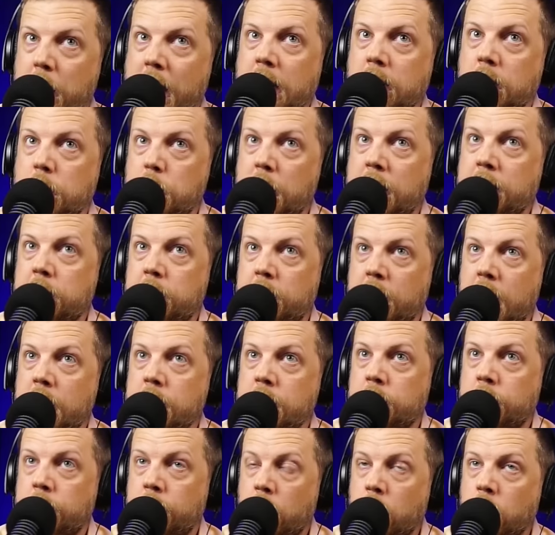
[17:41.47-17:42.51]
passed by
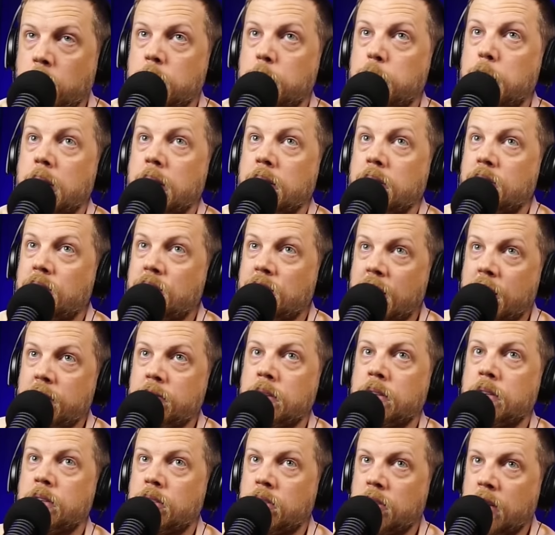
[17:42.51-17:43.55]
5 votes, but
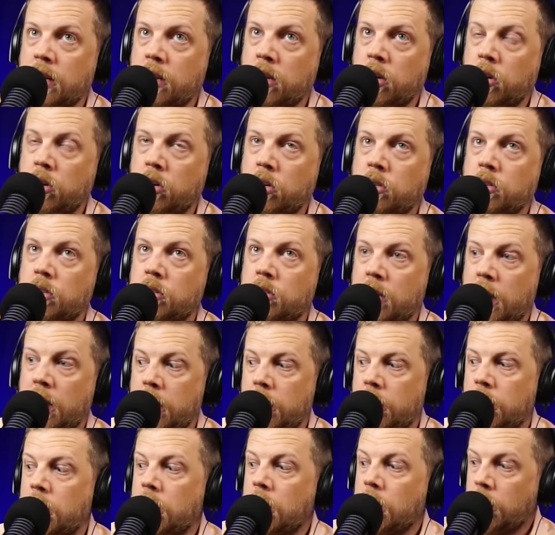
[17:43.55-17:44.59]
7 senators
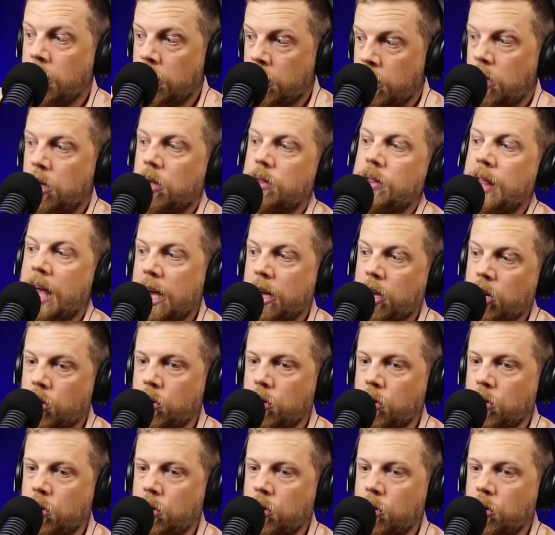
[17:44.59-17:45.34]
said that